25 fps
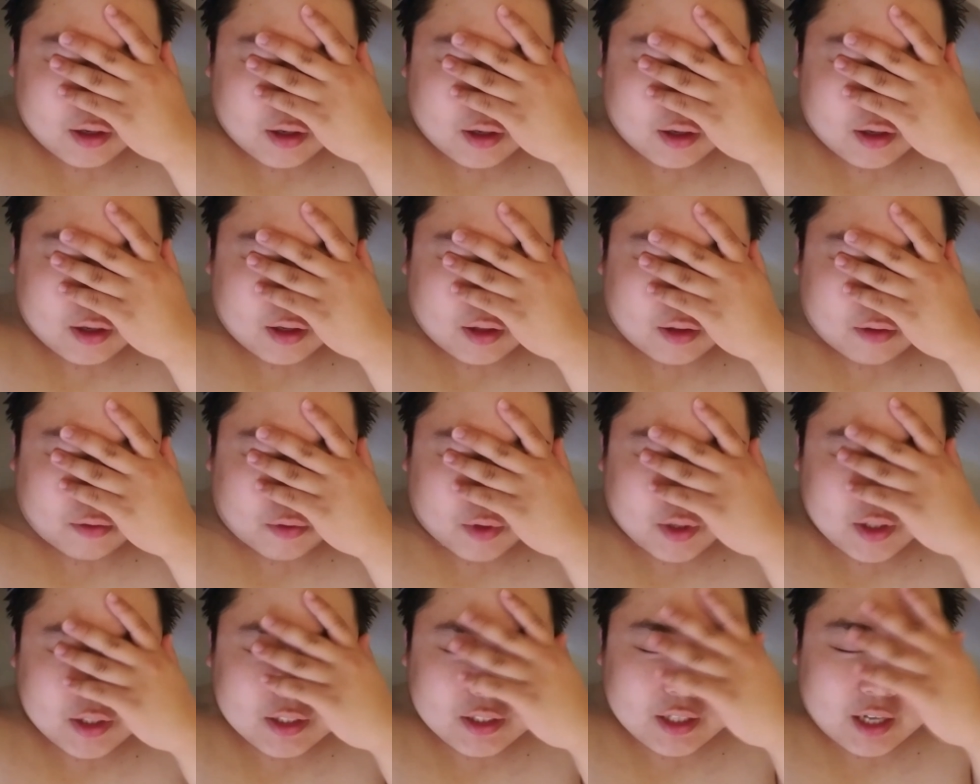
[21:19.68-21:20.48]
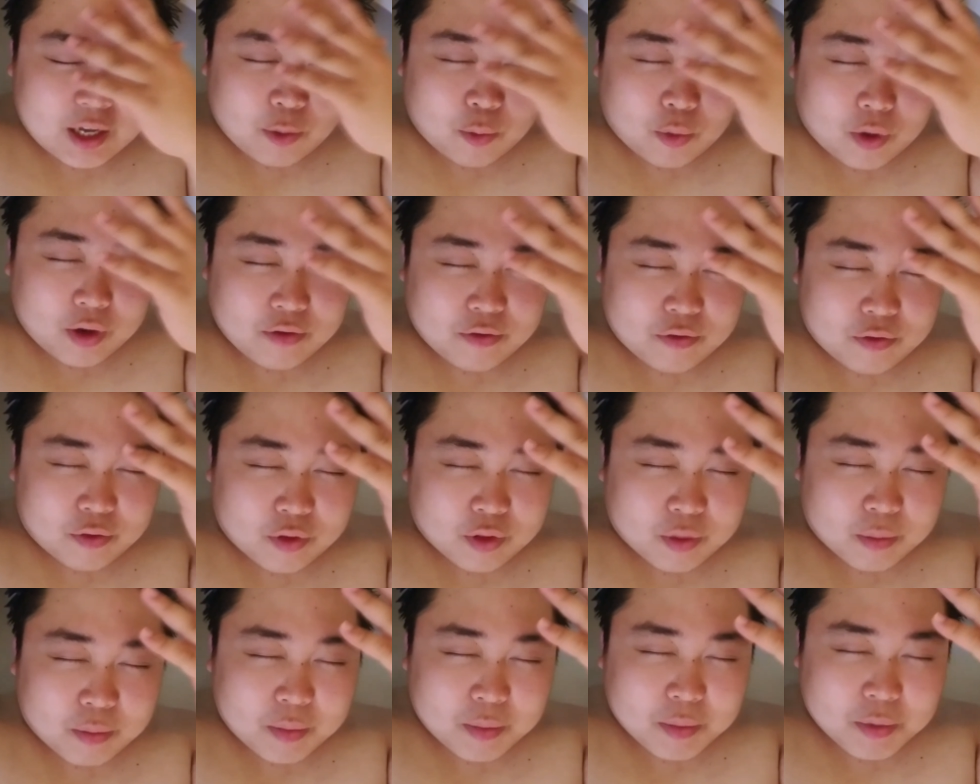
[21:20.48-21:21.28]
The reason I went for
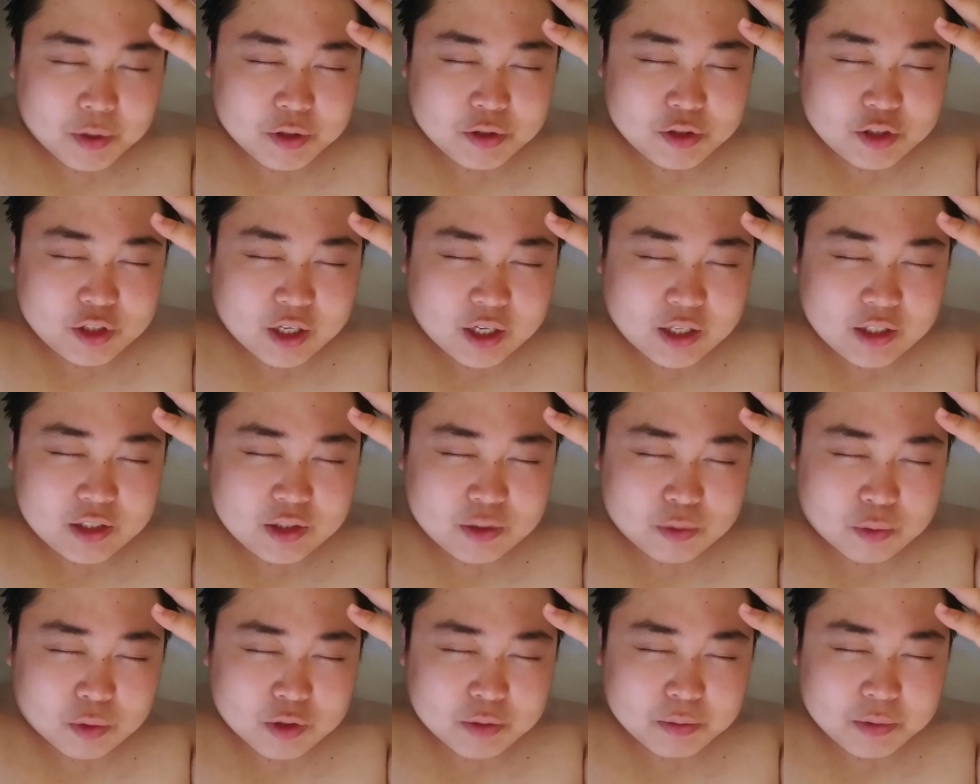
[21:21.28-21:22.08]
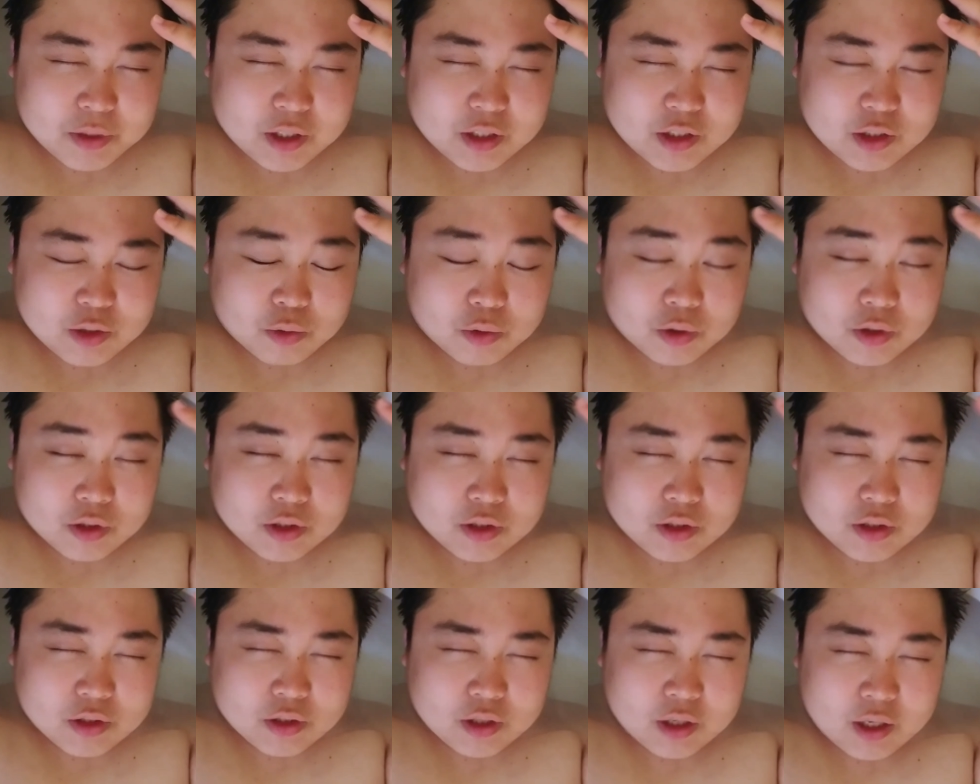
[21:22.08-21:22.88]
the mimic chest was because
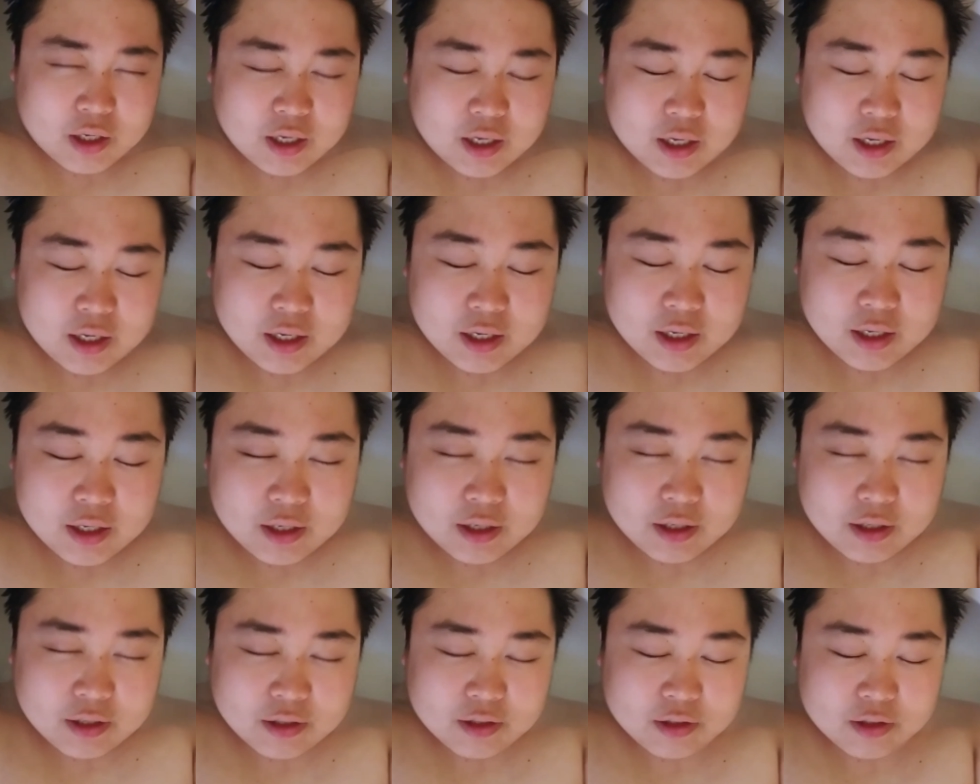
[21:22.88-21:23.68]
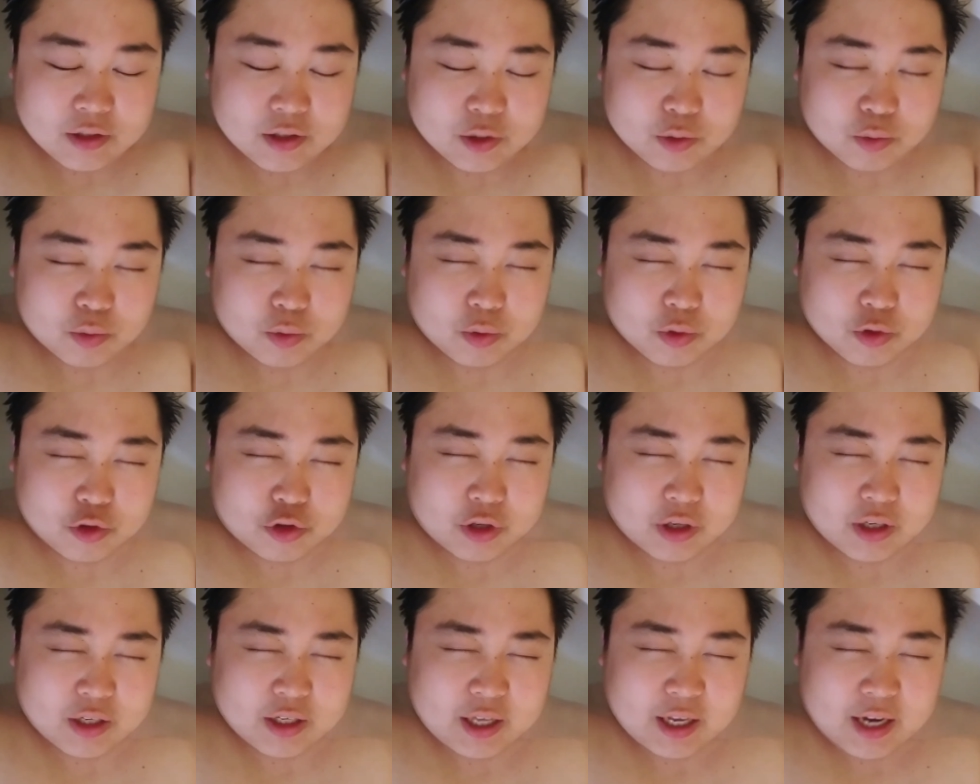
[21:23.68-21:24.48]
we were
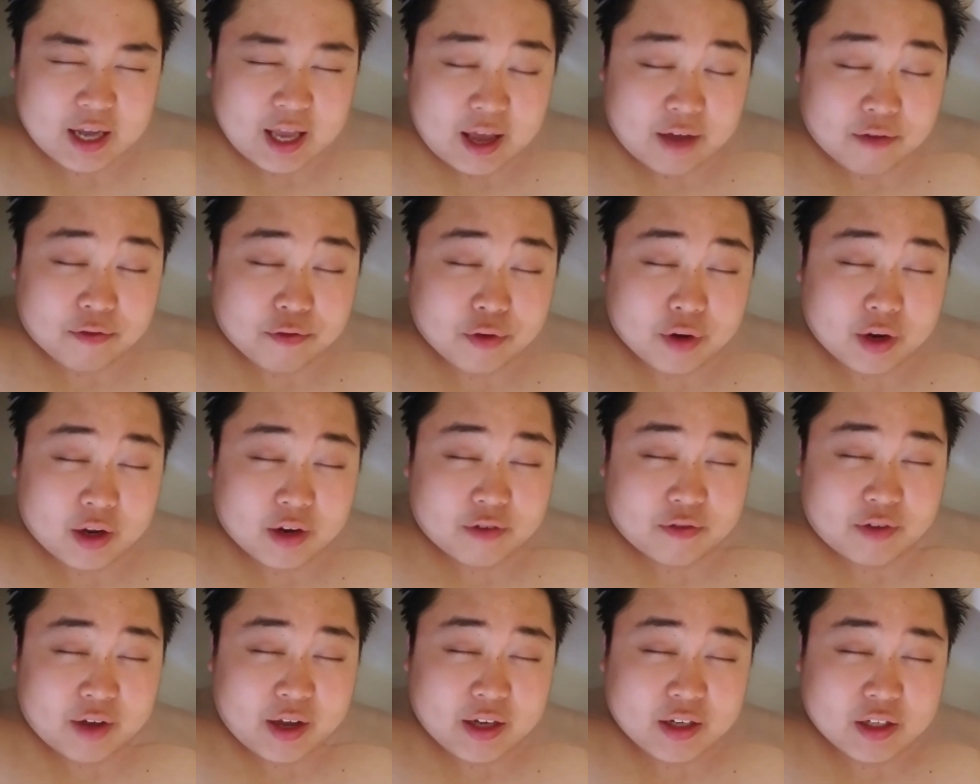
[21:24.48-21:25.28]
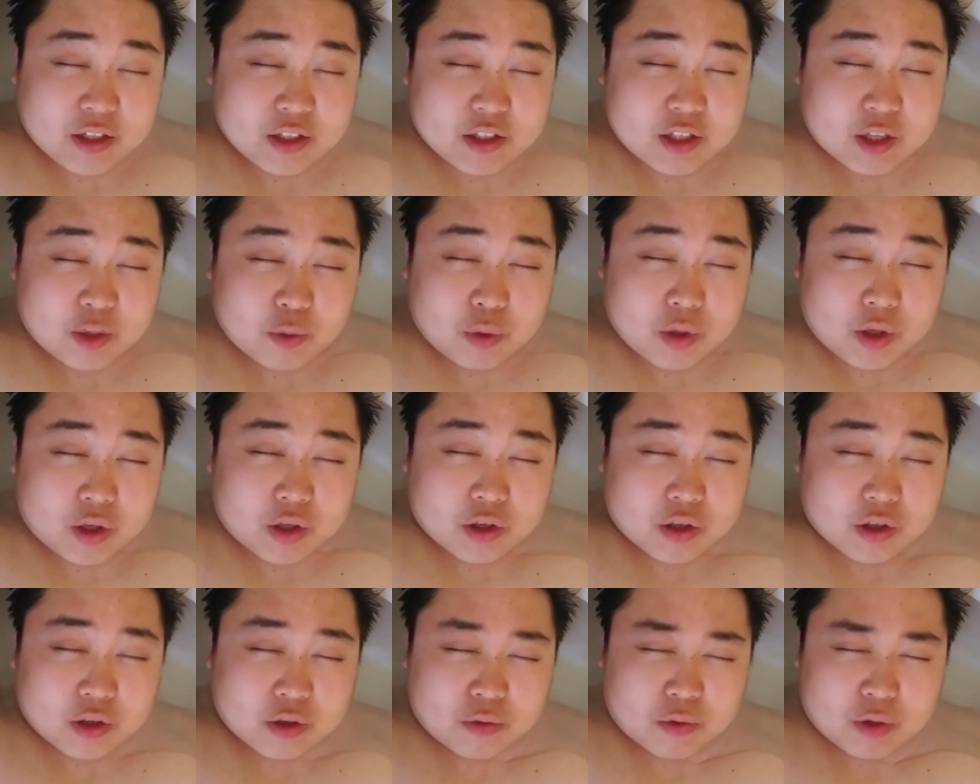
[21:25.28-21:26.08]
trying to get every advantage that we
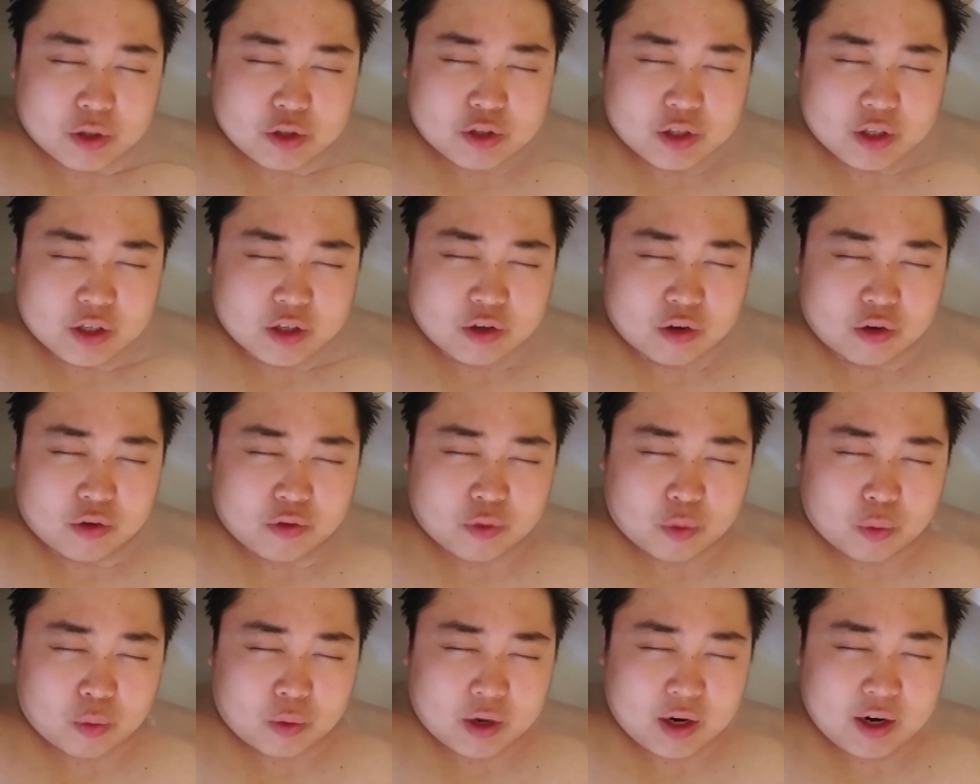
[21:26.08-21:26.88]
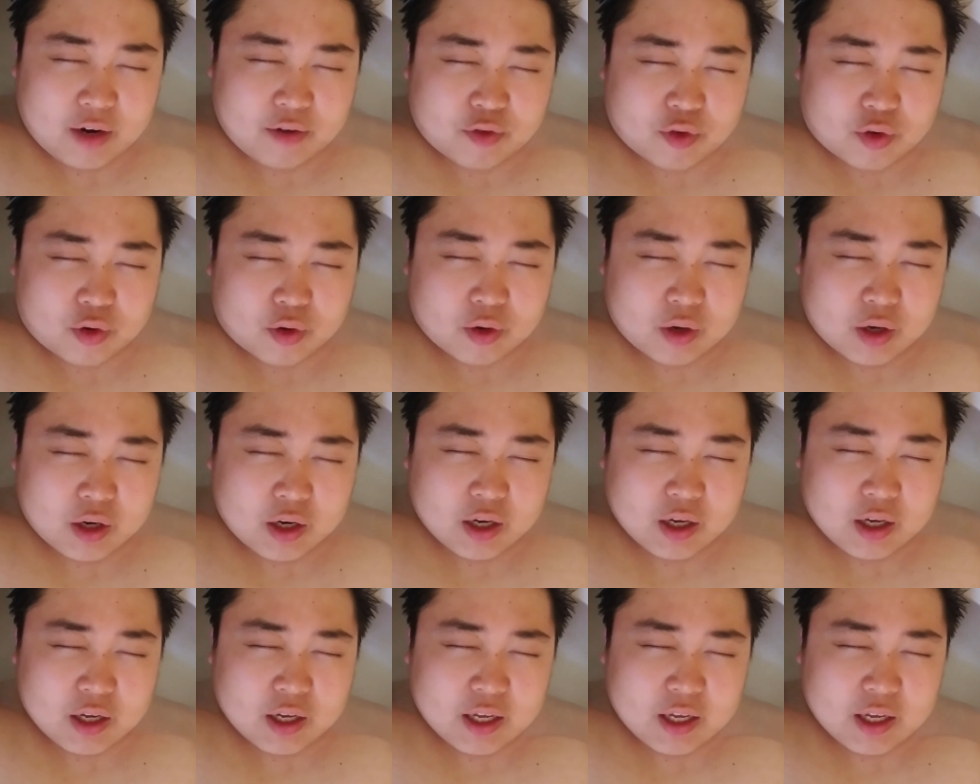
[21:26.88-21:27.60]
could while trying to go for whatever.